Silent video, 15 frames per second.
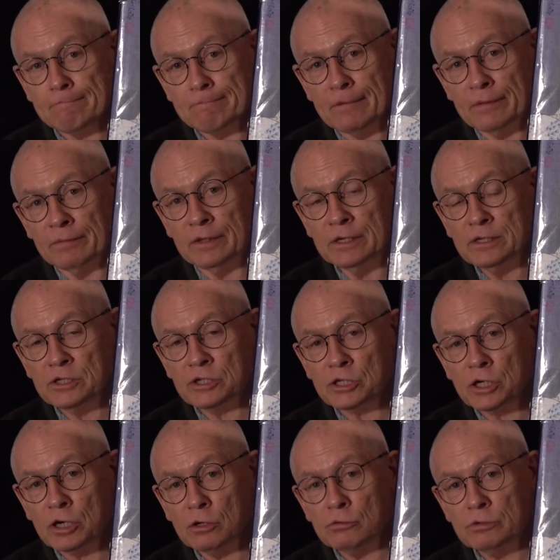This
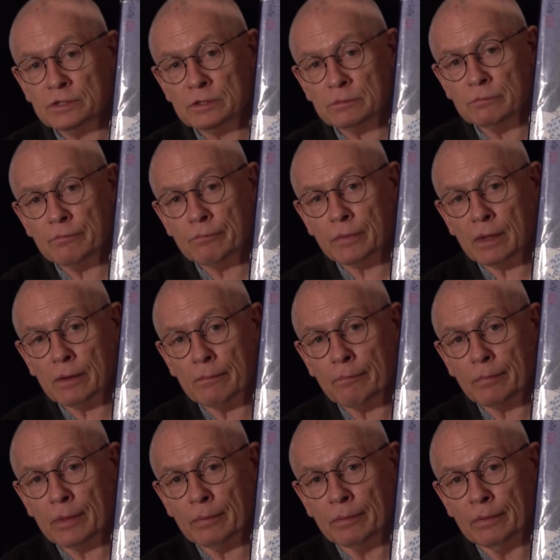shows
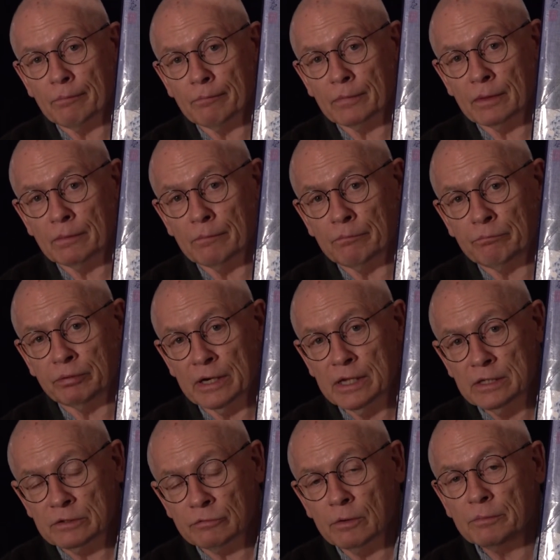
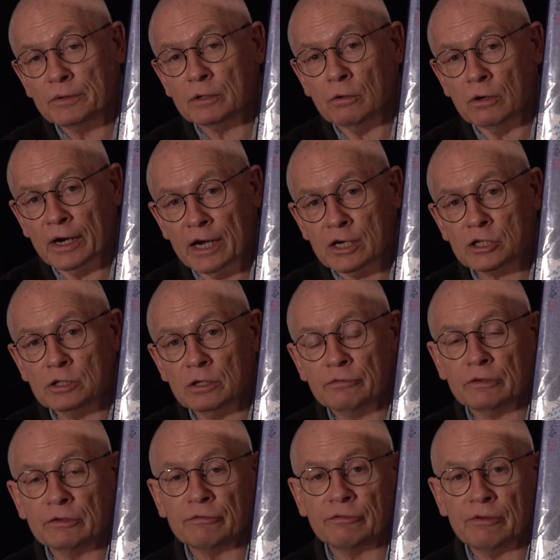prints from the collection
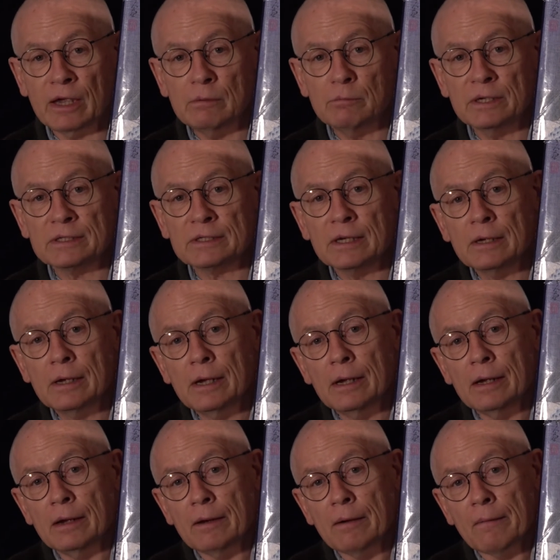of the famous
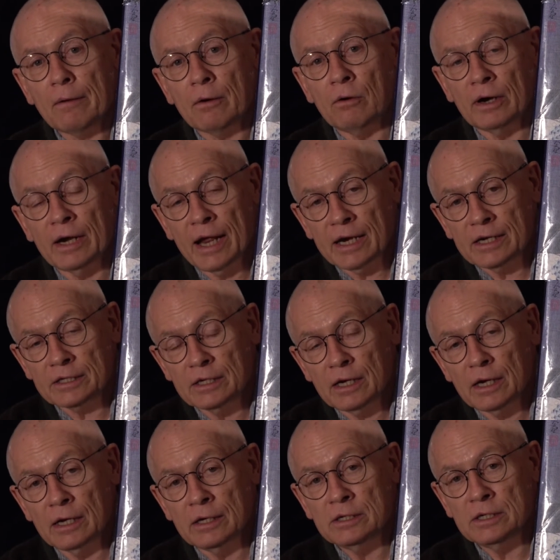collector
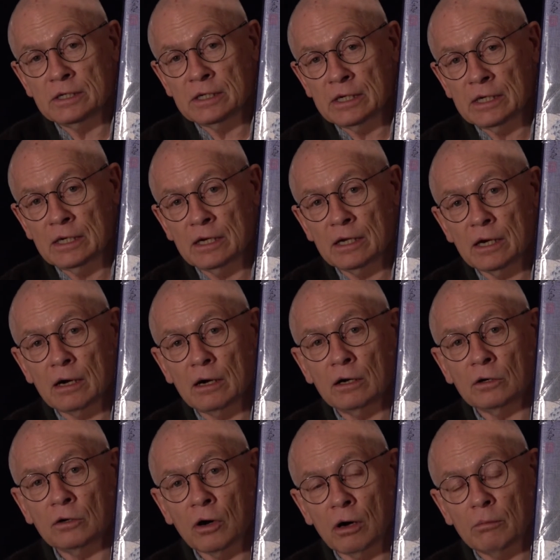and dealer
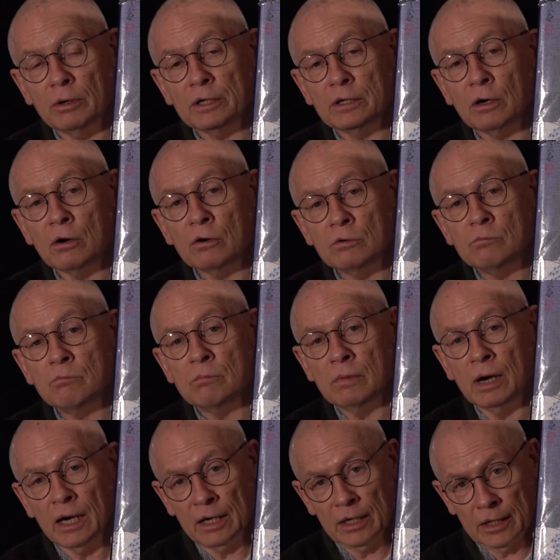Robert O.
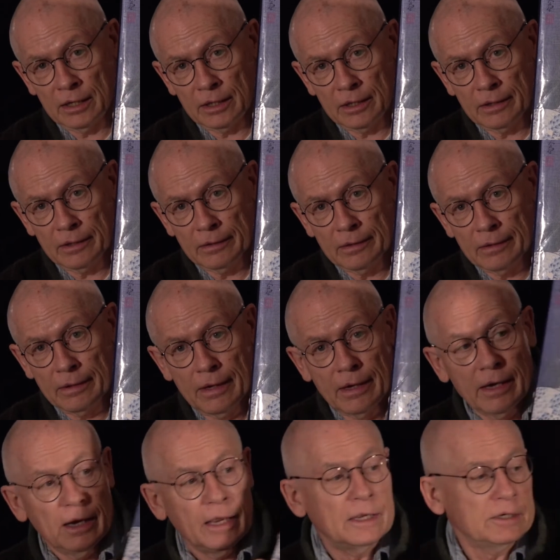Muller.
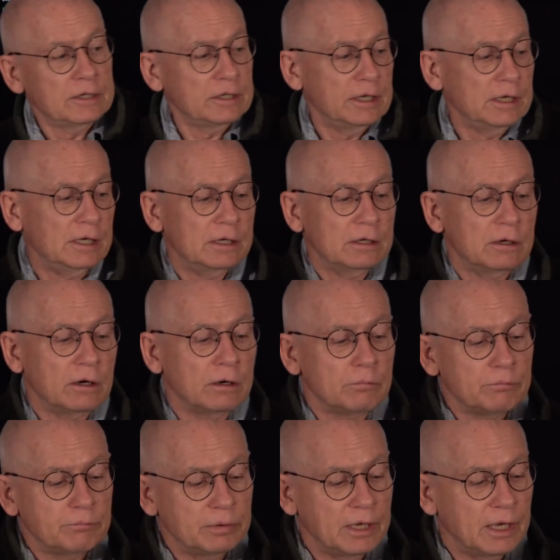And here
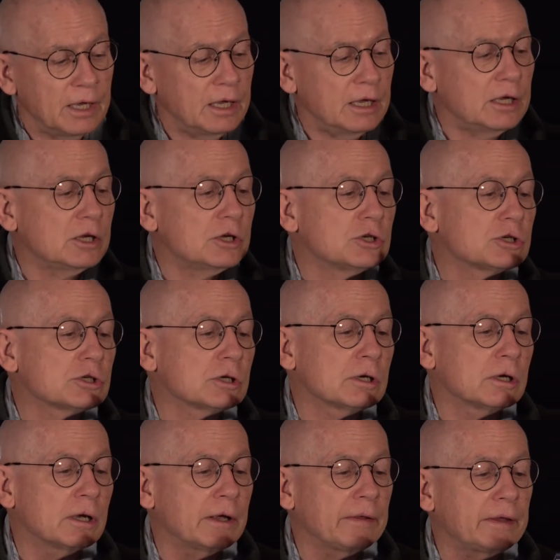on page,
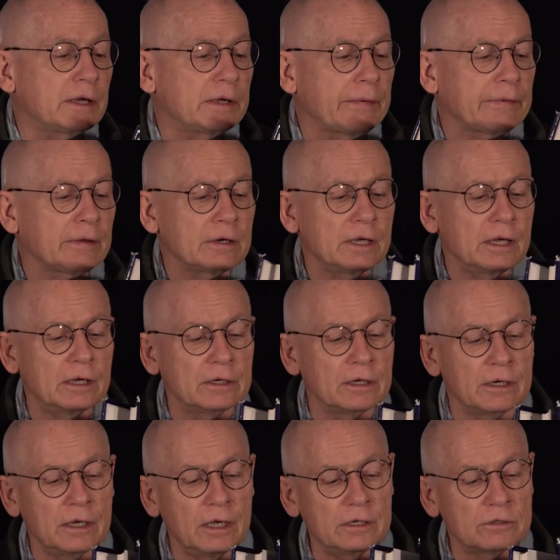I think it's
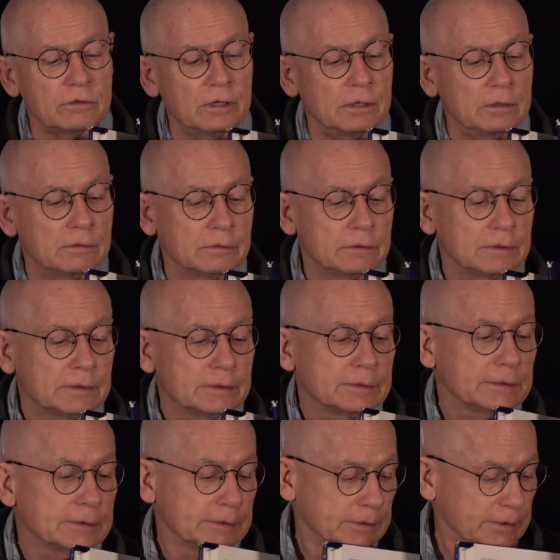308,
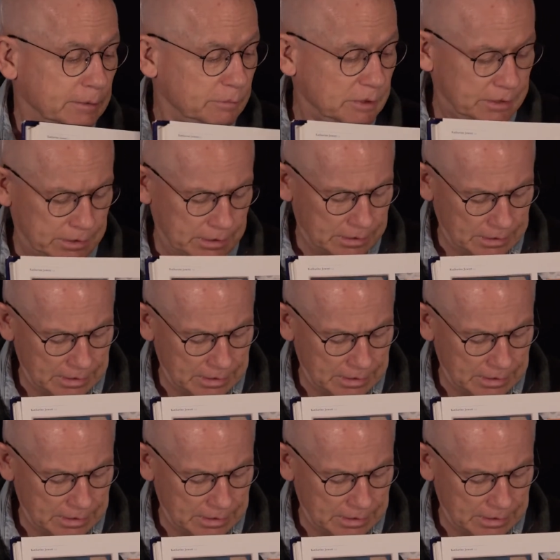let me see.